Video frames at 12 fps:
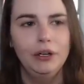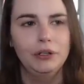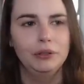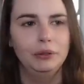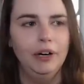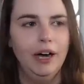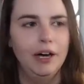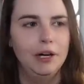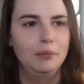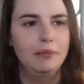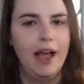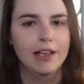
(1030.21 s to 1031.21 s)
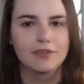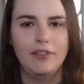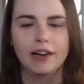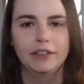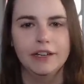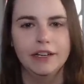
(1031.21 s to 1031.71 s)
who um, has
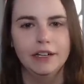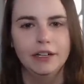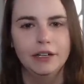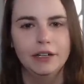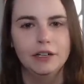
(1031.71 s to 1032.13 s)
finally